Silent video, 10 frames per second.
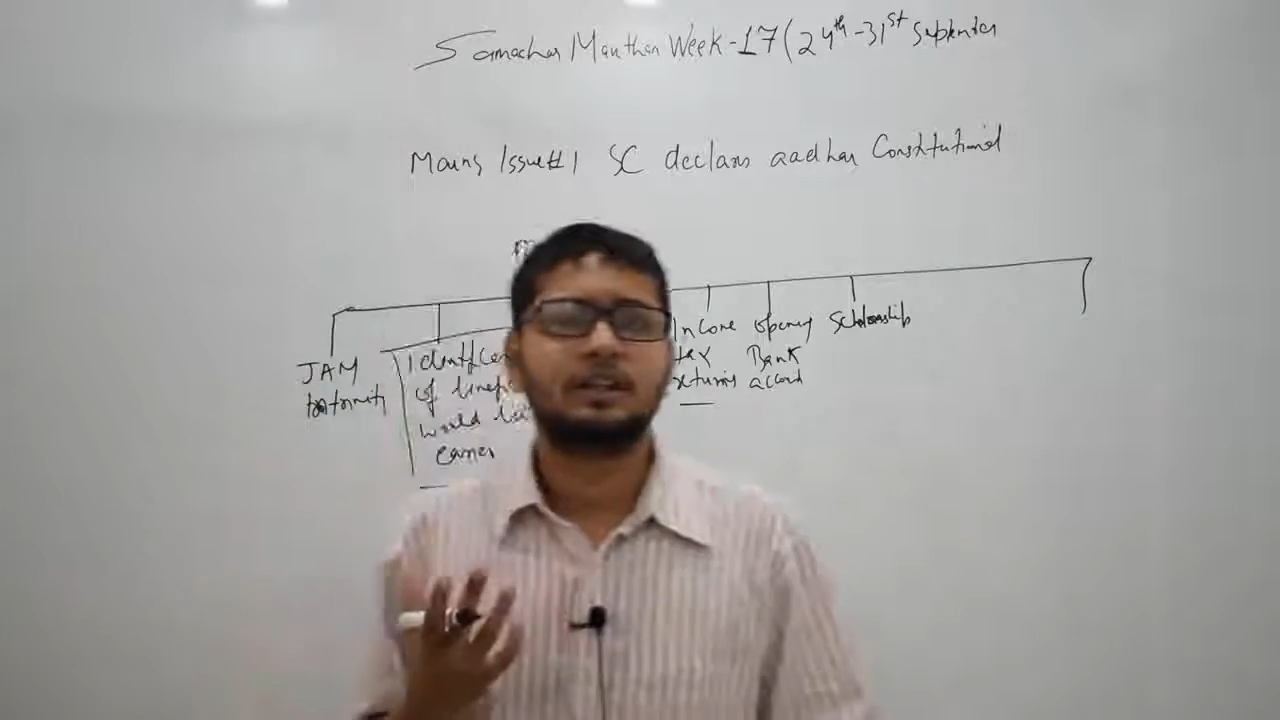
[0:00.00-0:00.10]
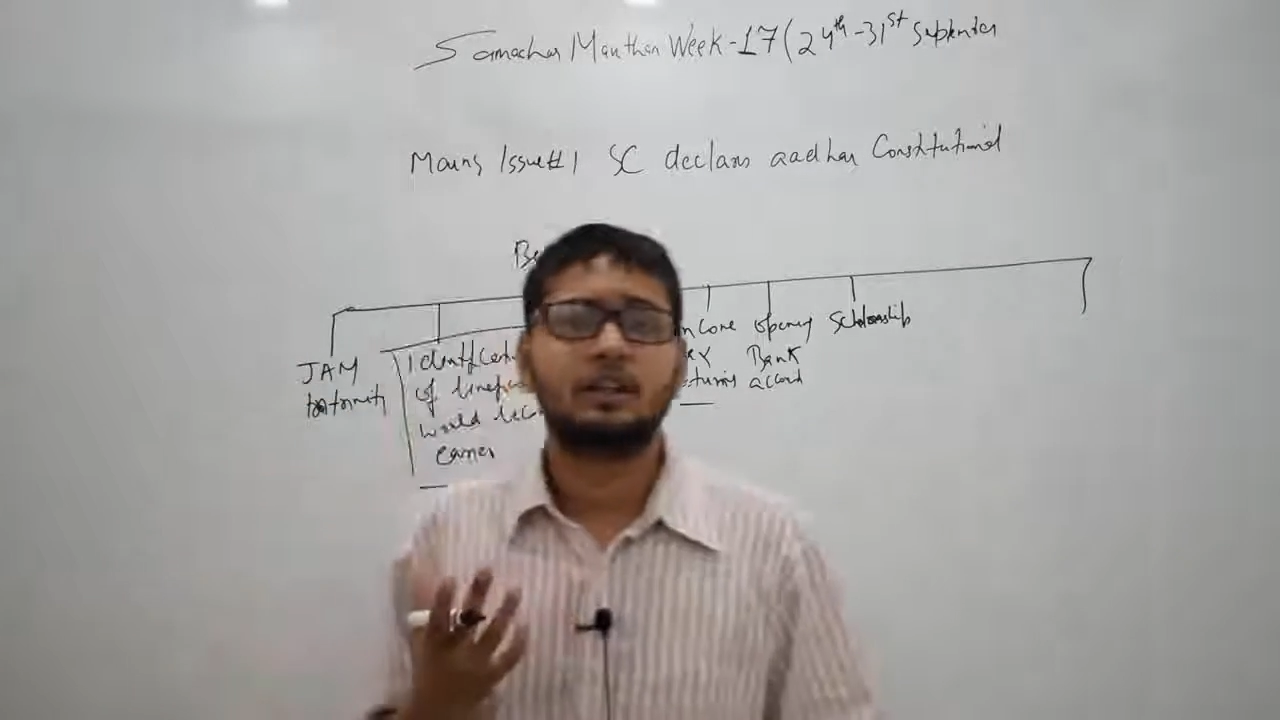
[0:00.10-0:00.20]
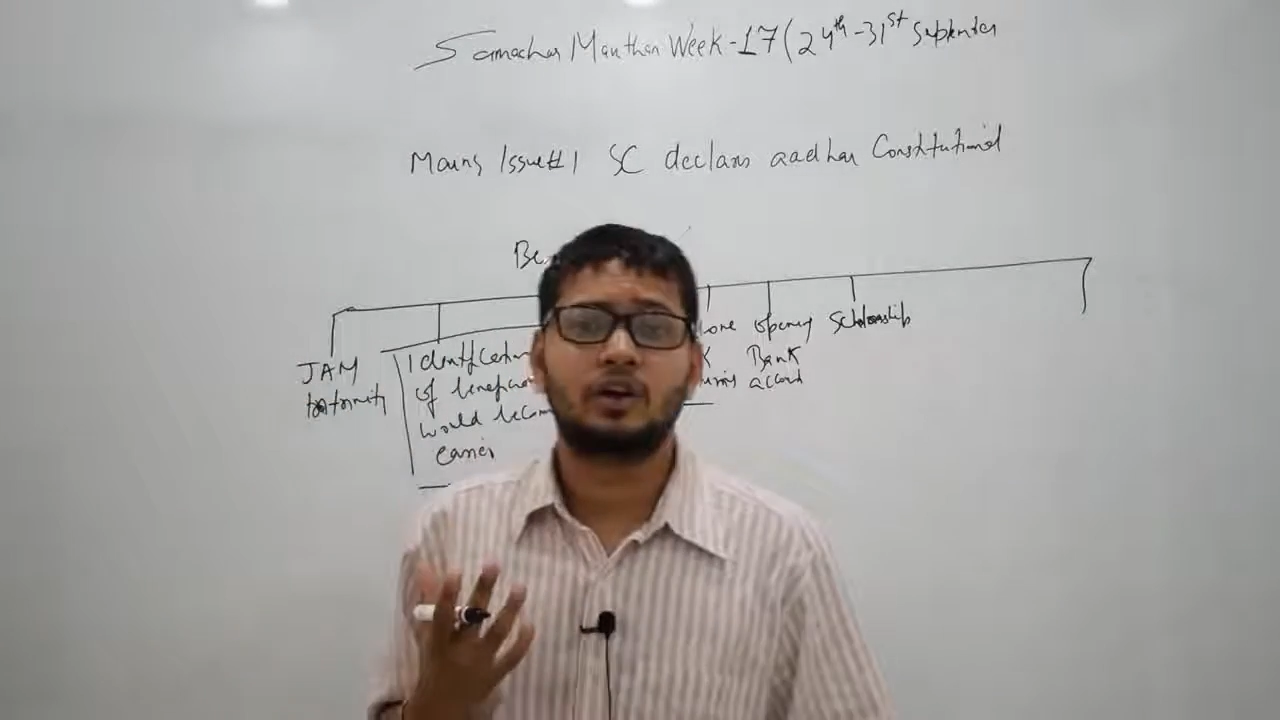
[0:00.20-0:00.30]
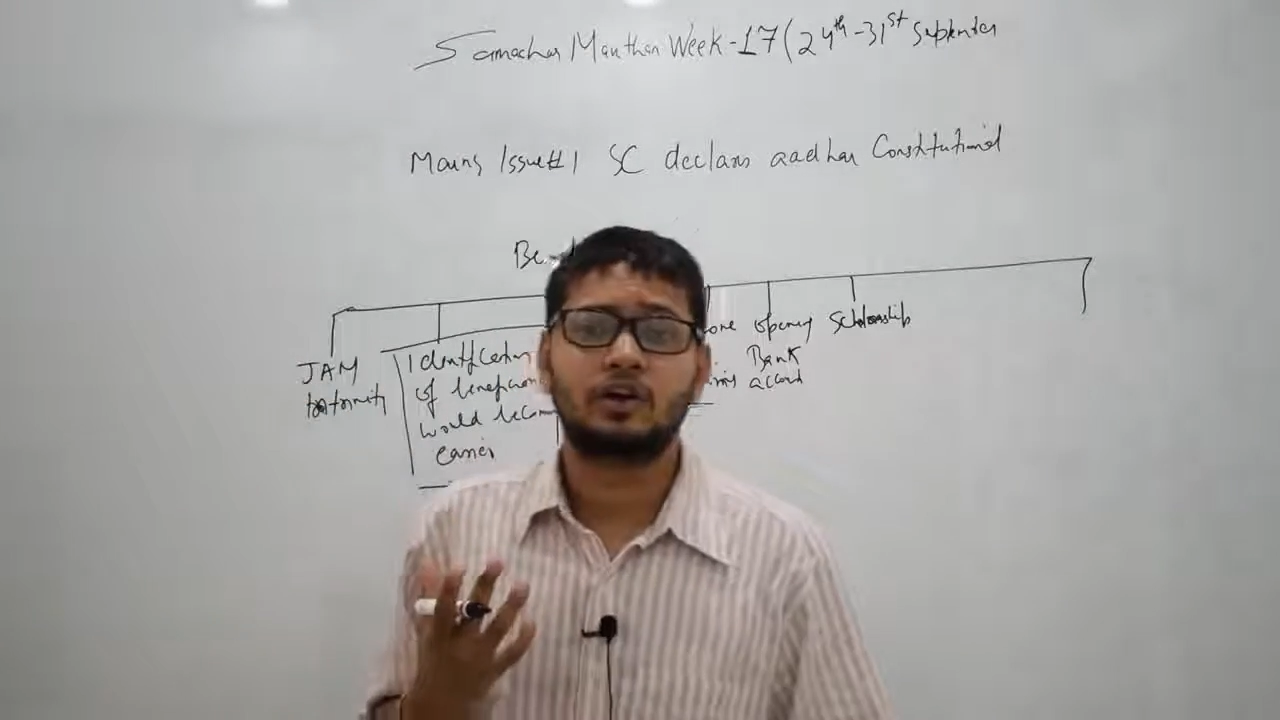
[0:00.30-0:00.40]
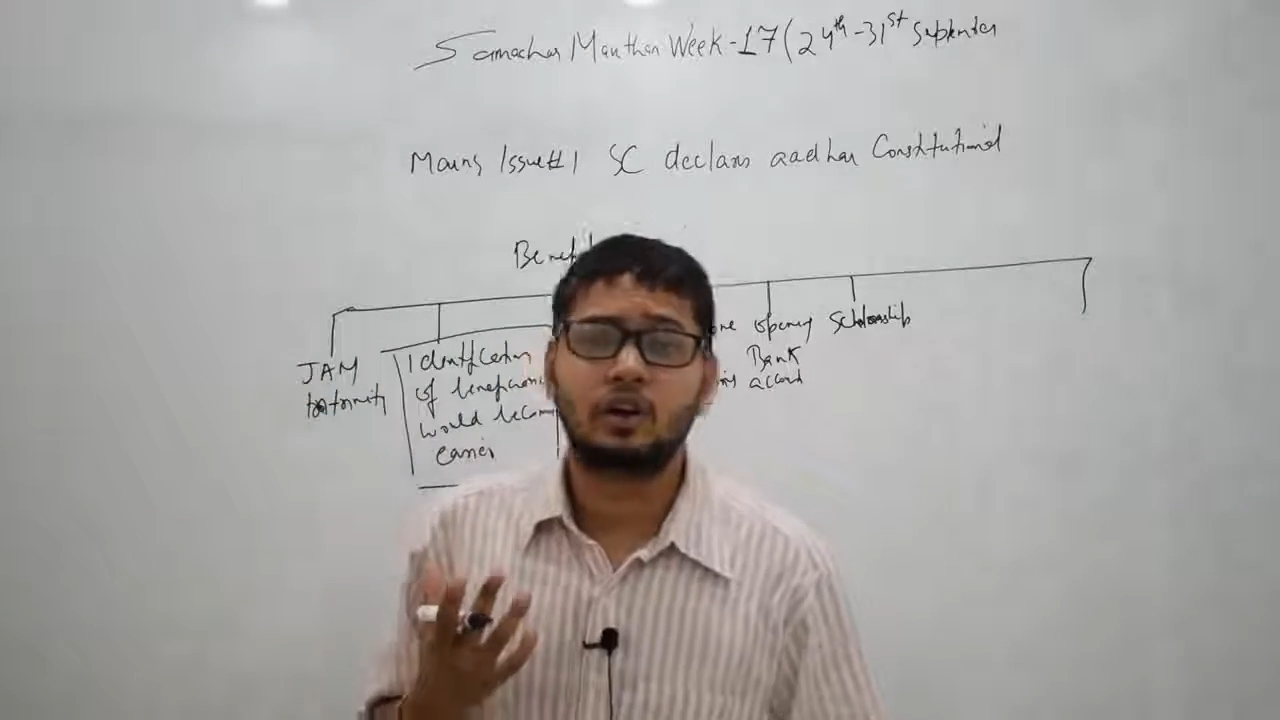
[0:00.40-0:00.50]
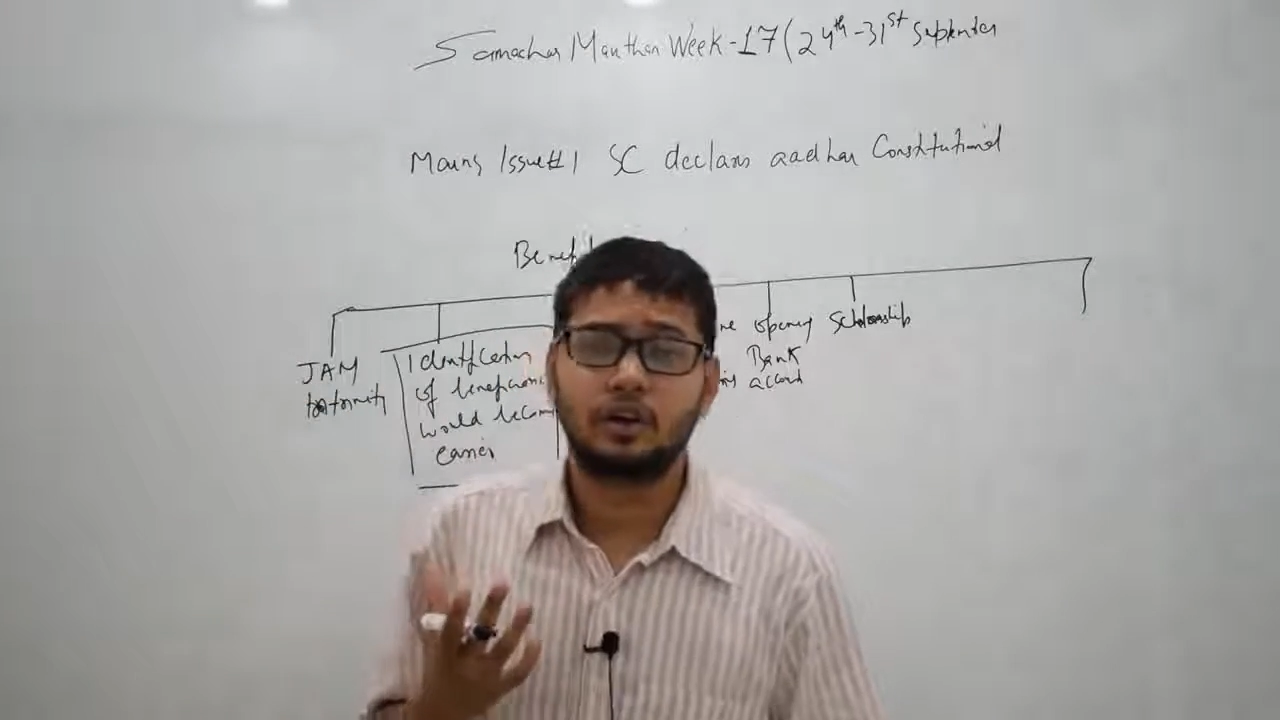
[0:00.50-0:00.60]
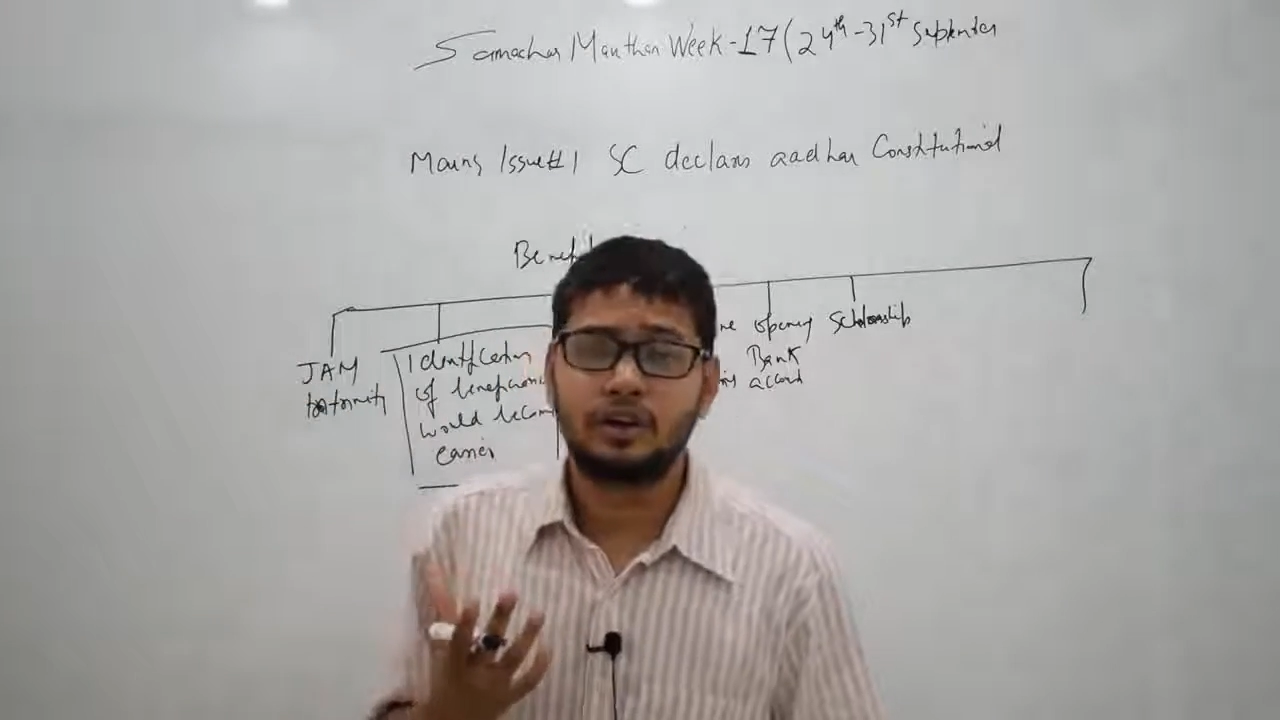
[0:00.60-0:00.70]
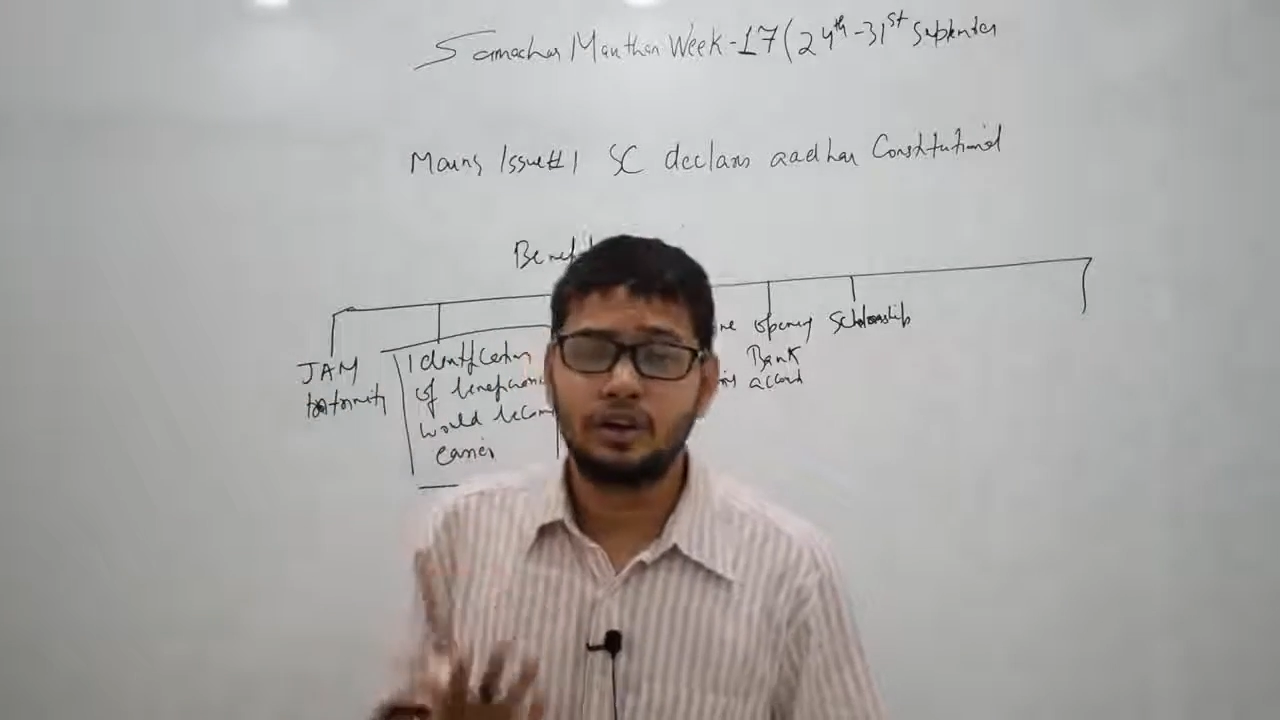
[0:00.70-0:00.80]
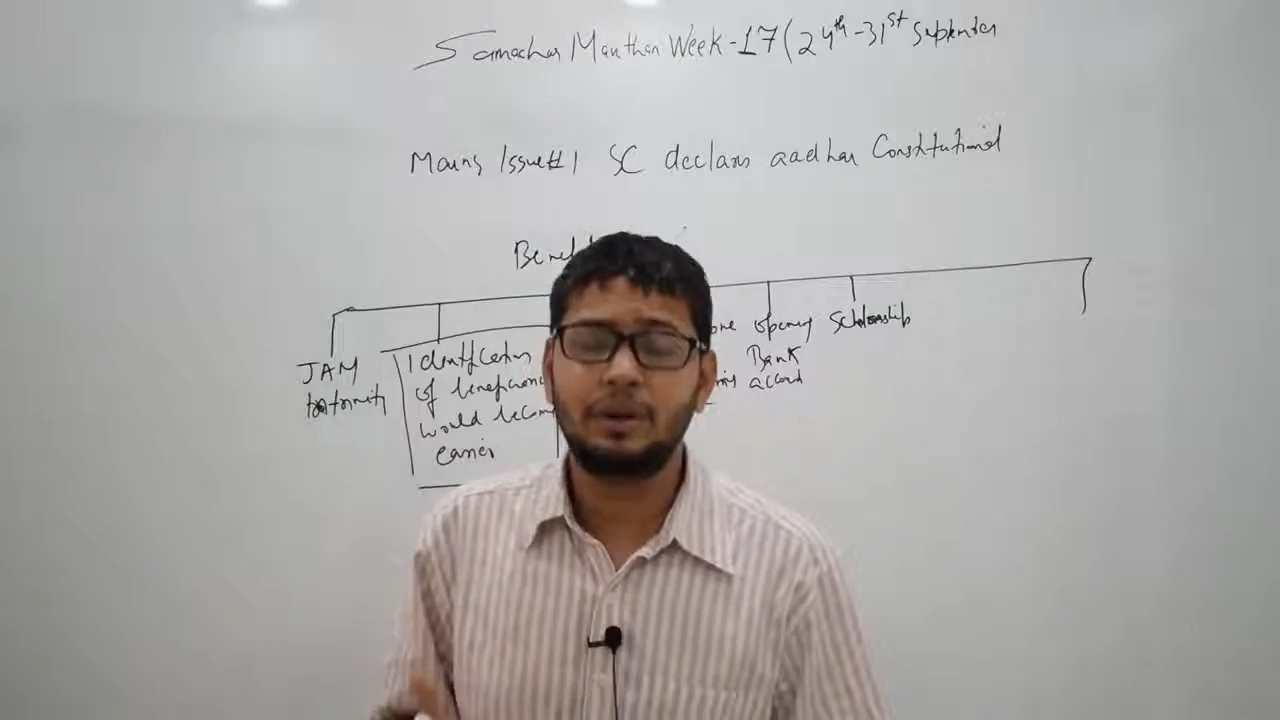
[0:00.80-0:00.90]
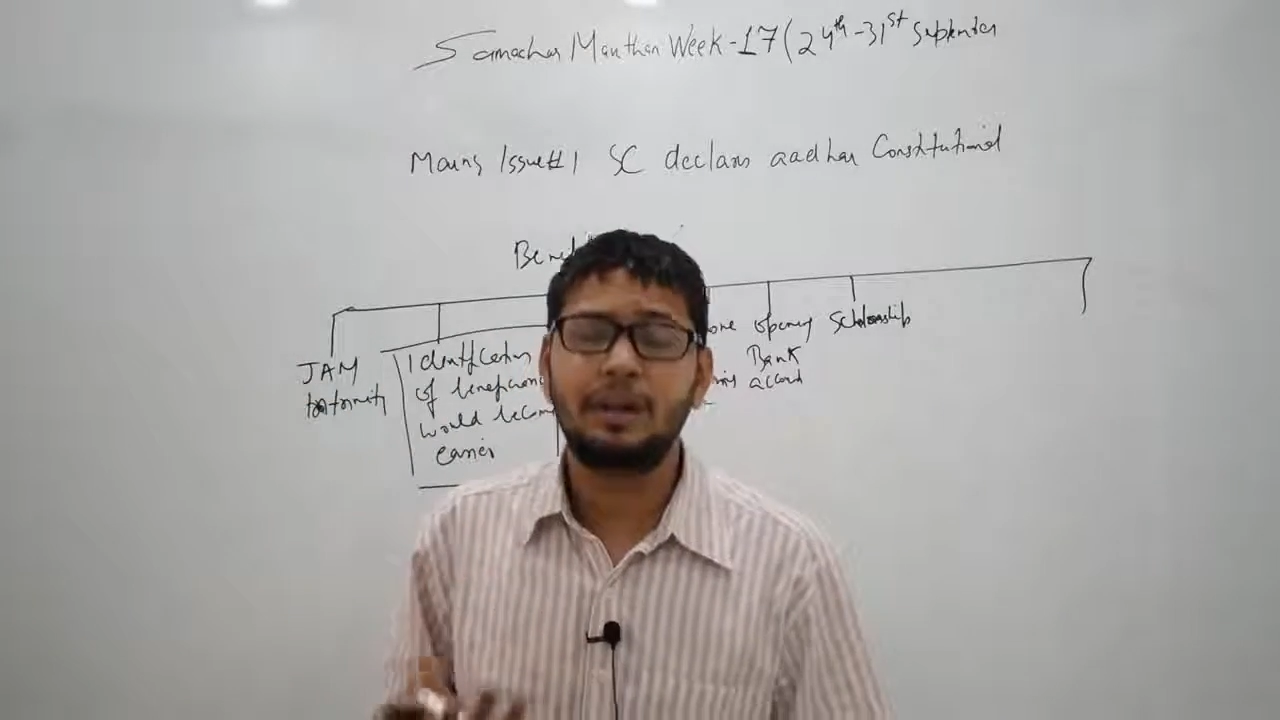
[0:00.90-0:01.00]
your
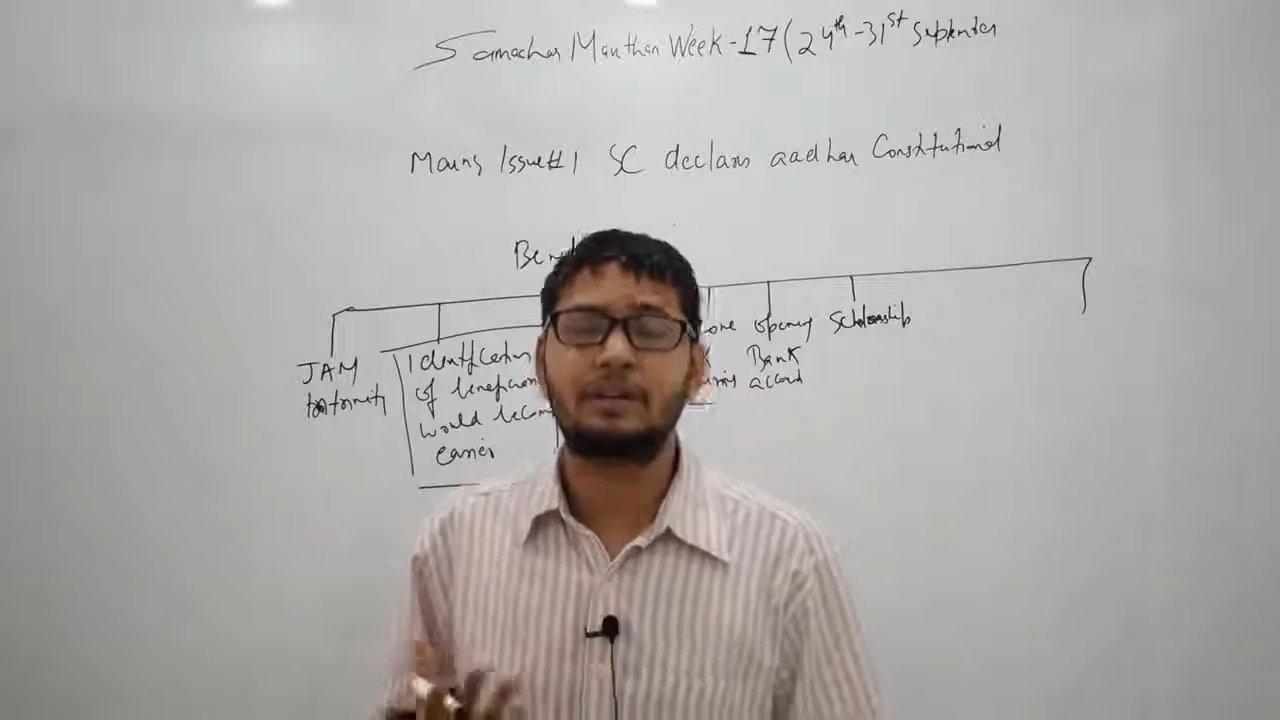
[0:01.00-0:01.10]
creamy